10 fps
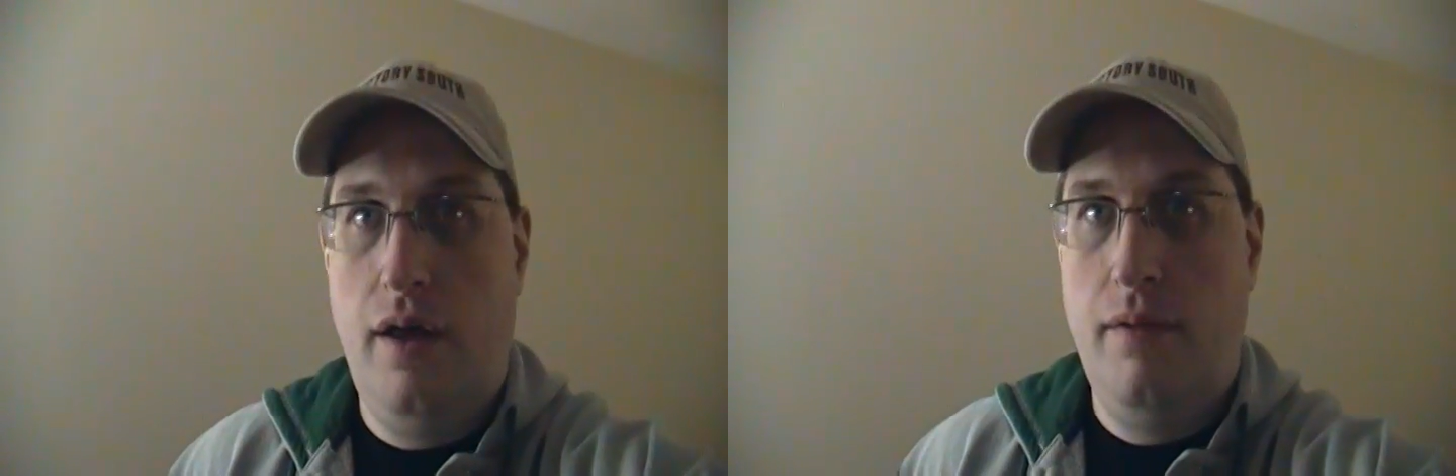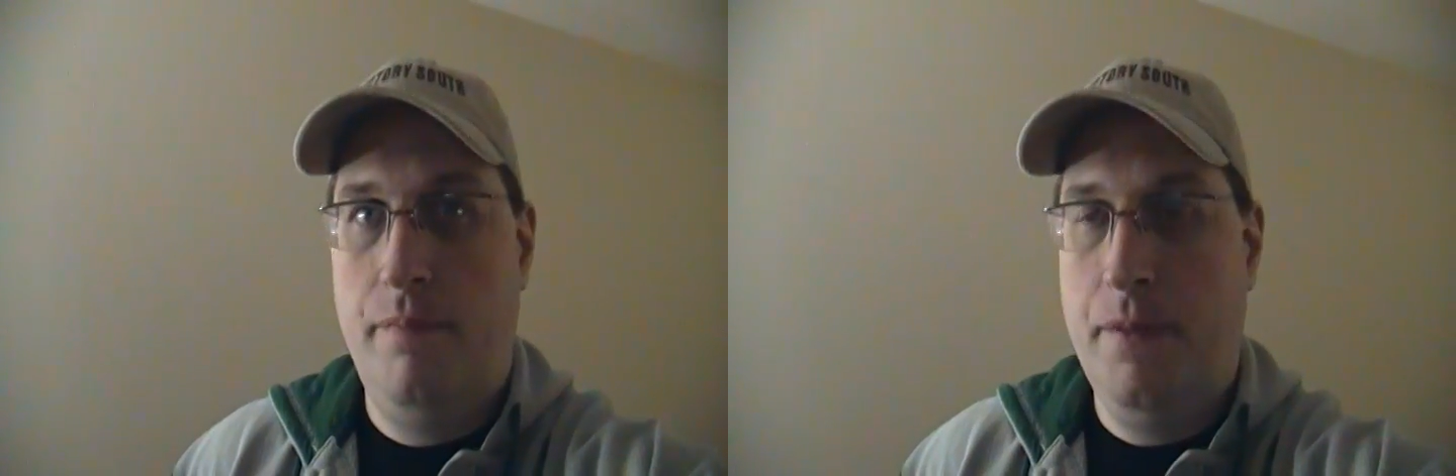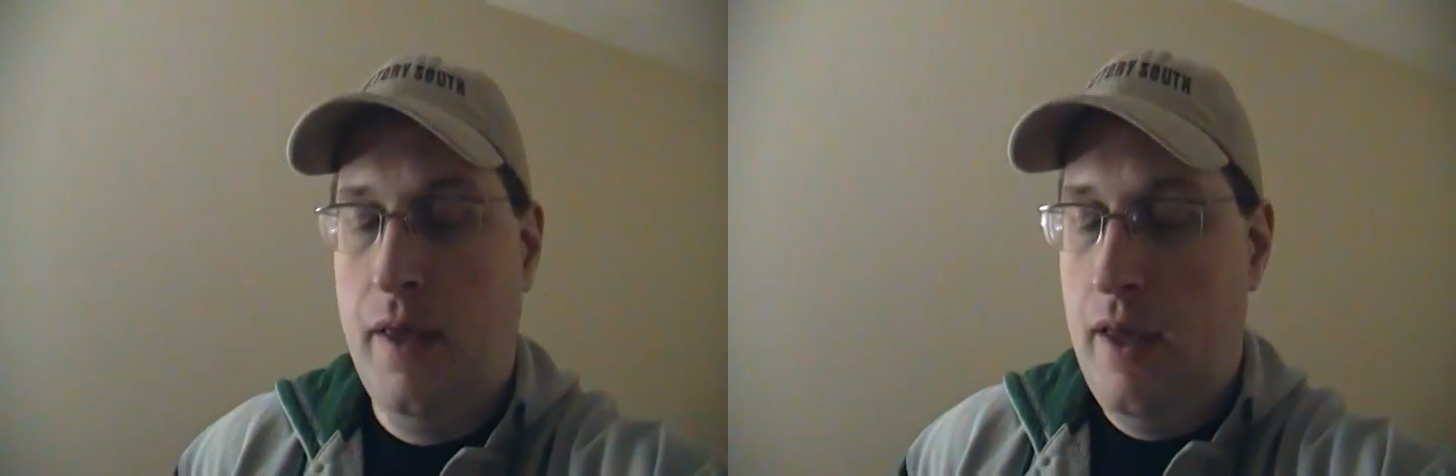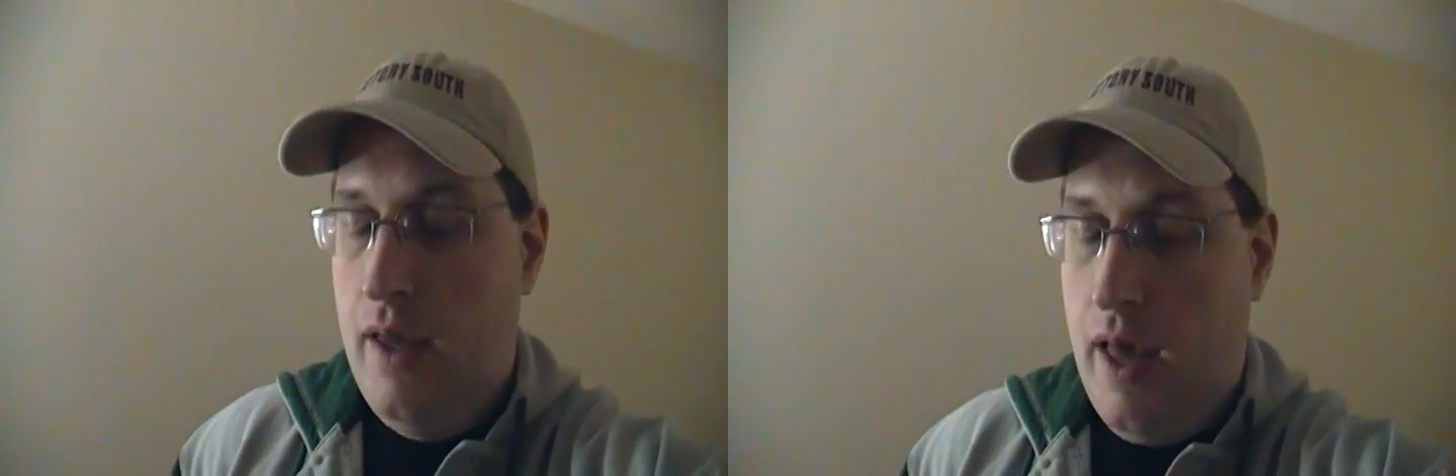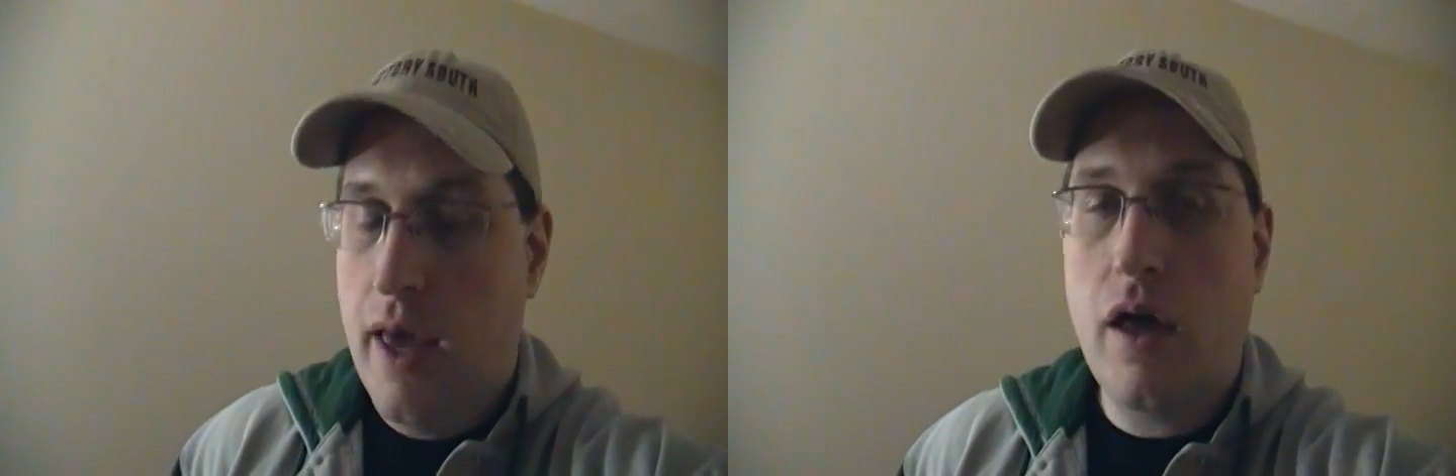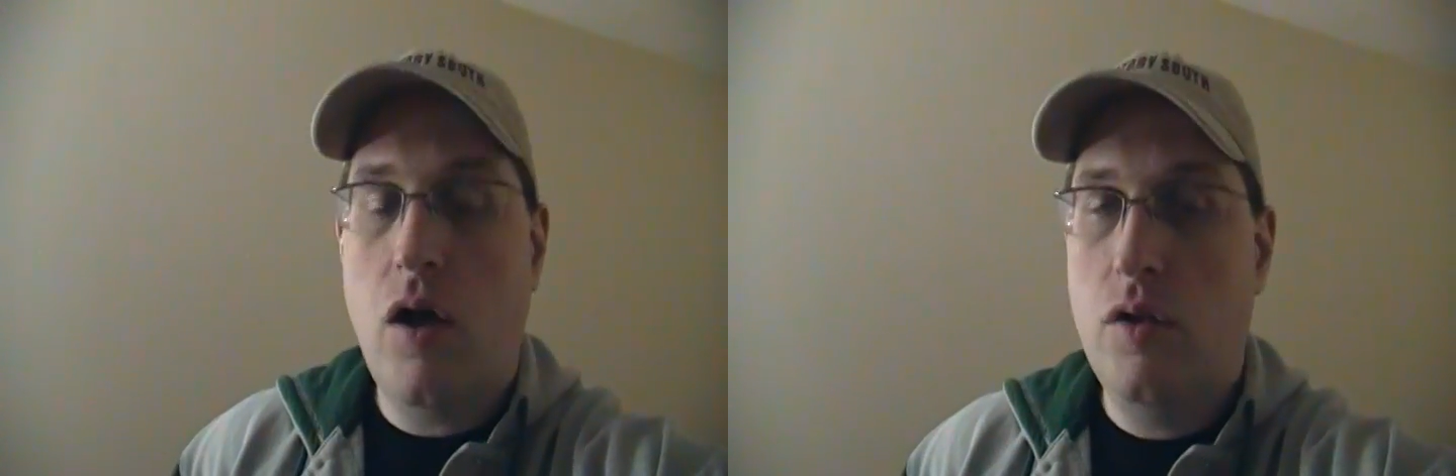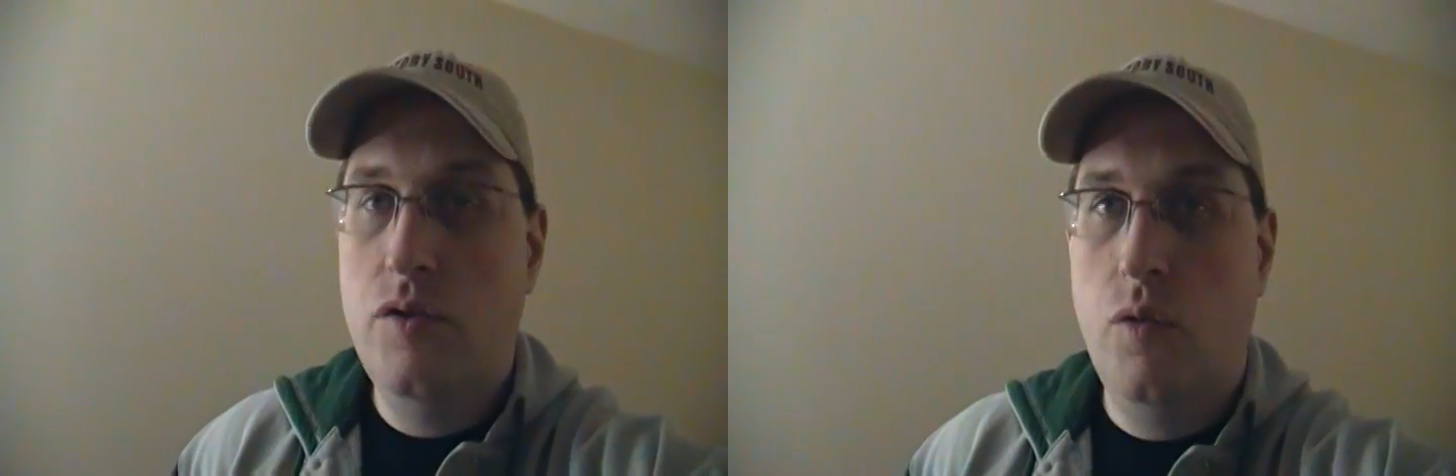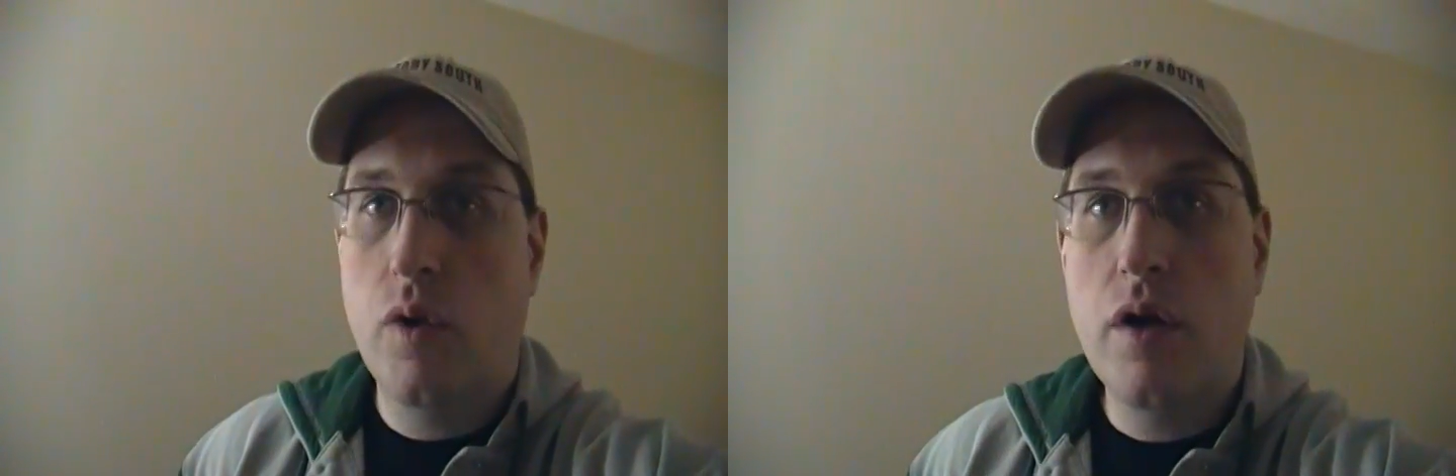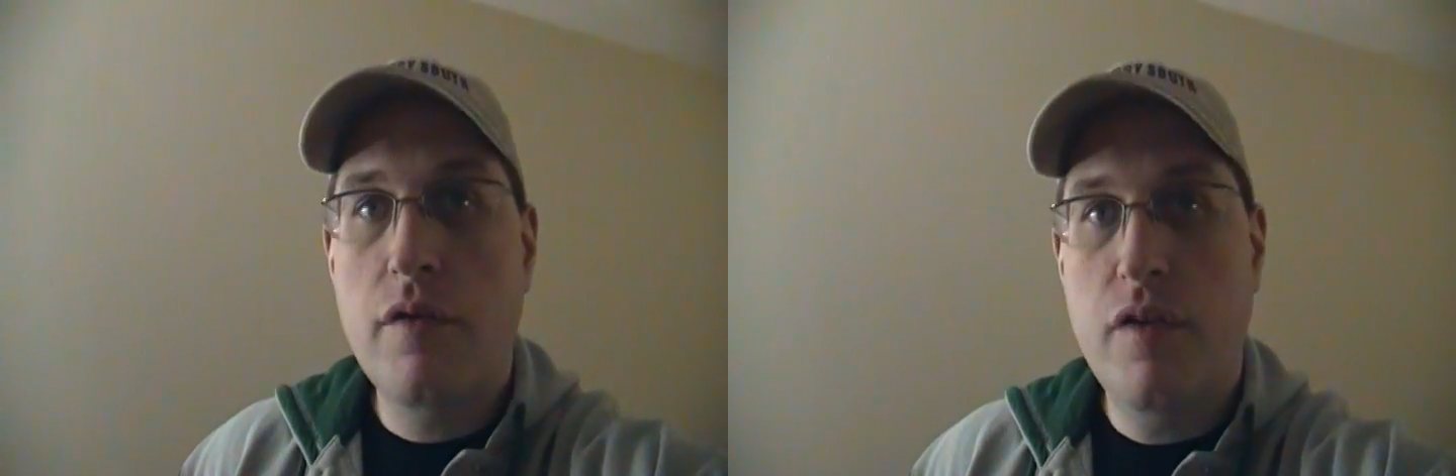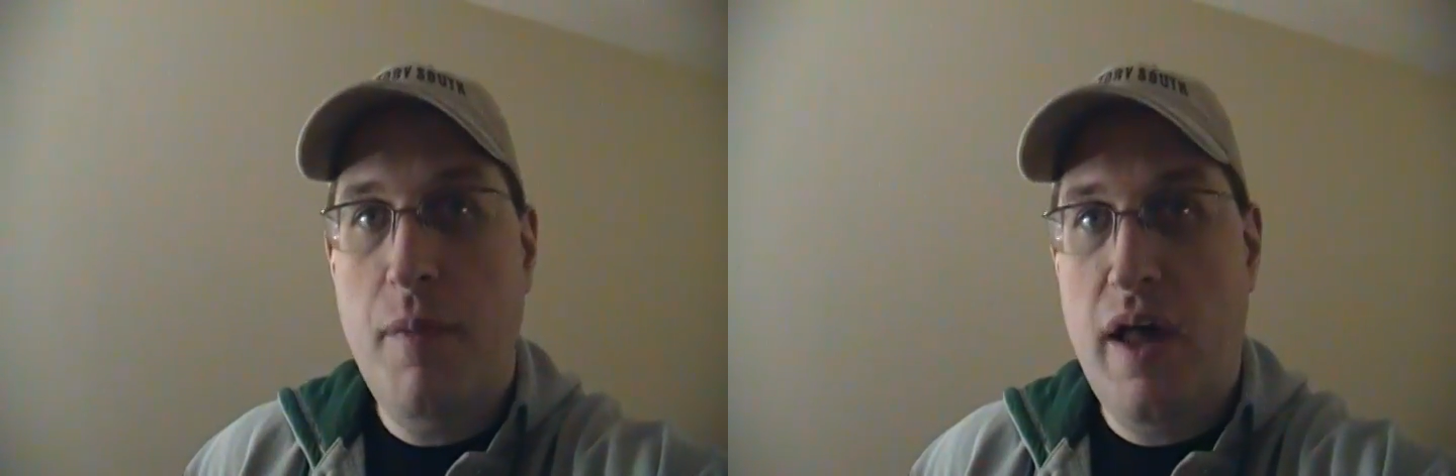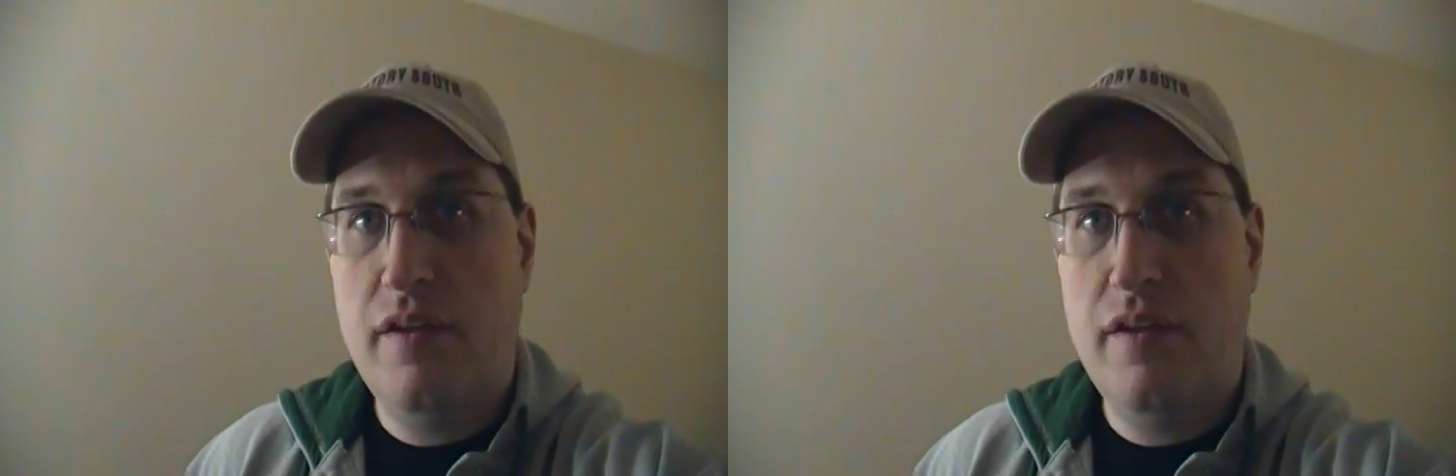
Um, I got called into work for